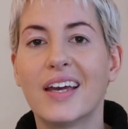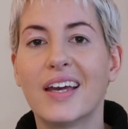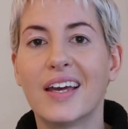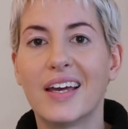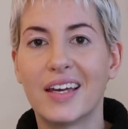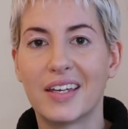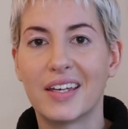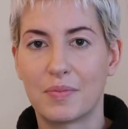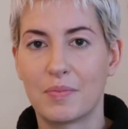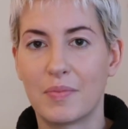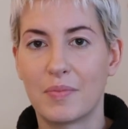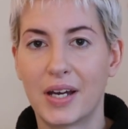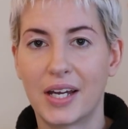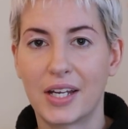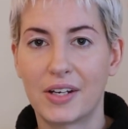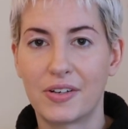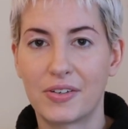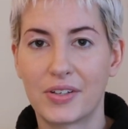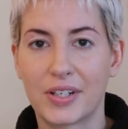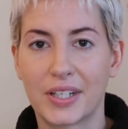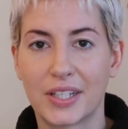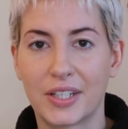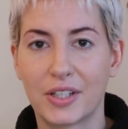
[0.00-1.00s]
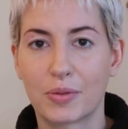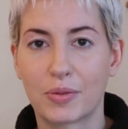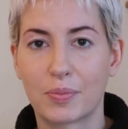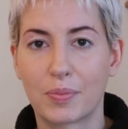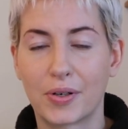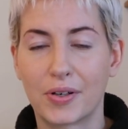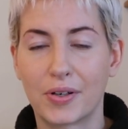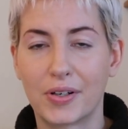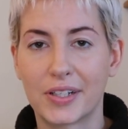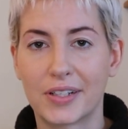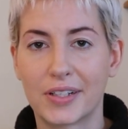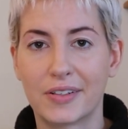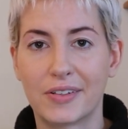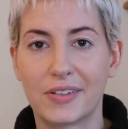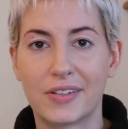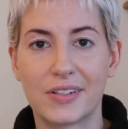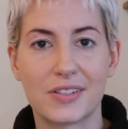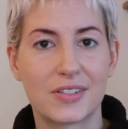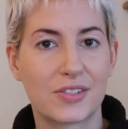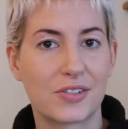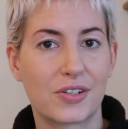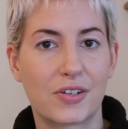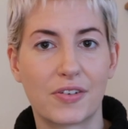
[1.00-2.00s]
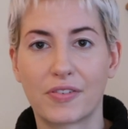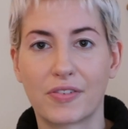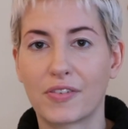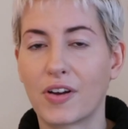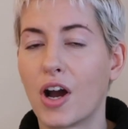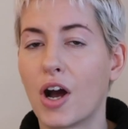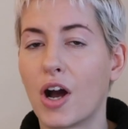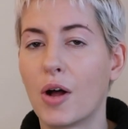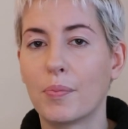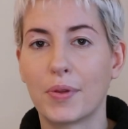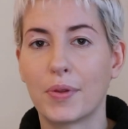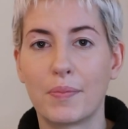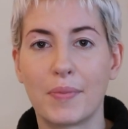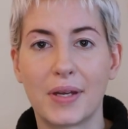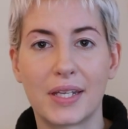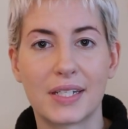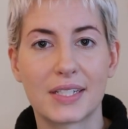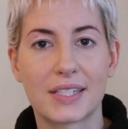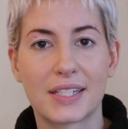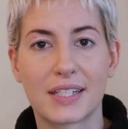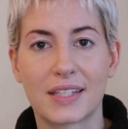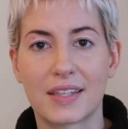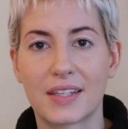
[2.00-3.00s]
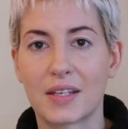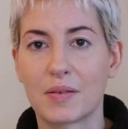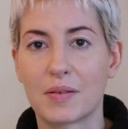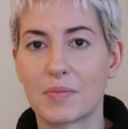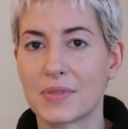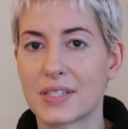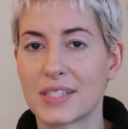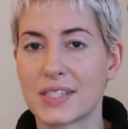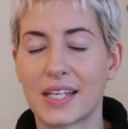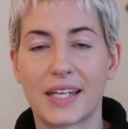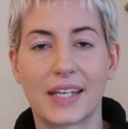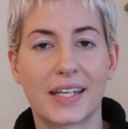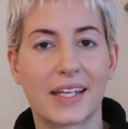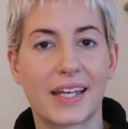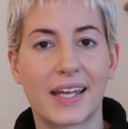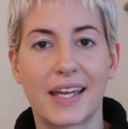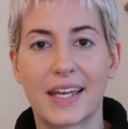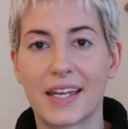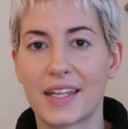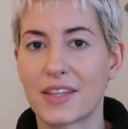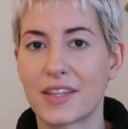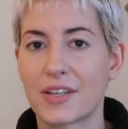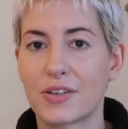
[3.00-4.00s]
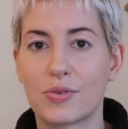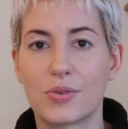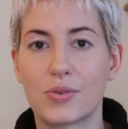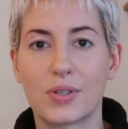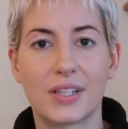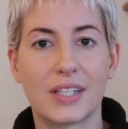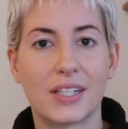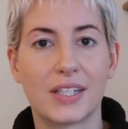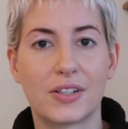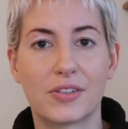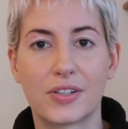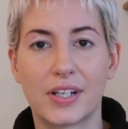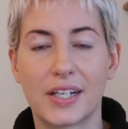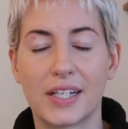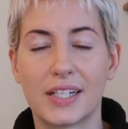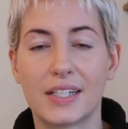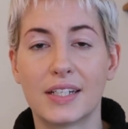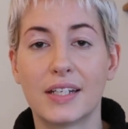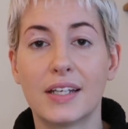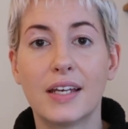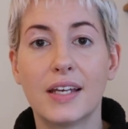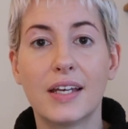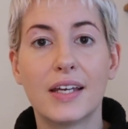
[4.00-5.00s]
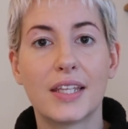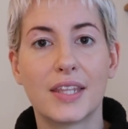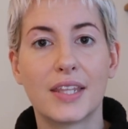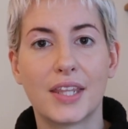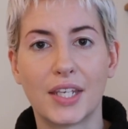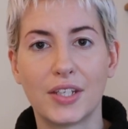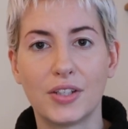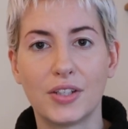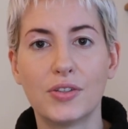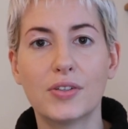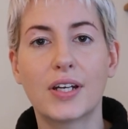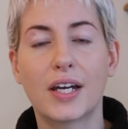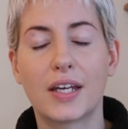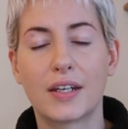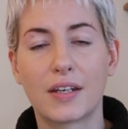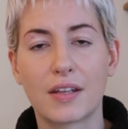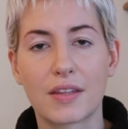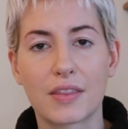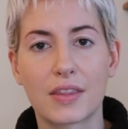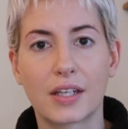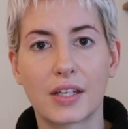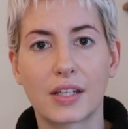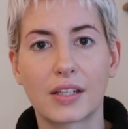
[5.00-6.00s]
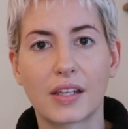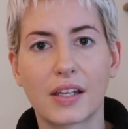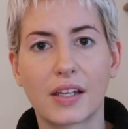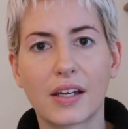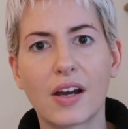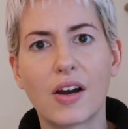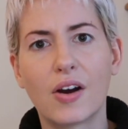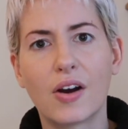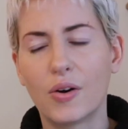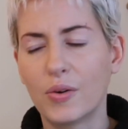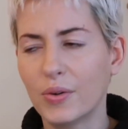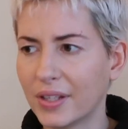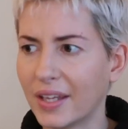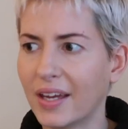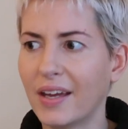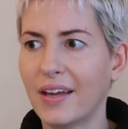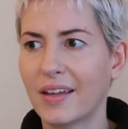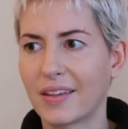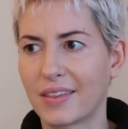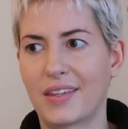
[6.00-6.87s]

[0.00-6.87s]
admiring your partner, sort of complimenting them, saying, hey, they're really great. Then you kind of think like, oh yeah,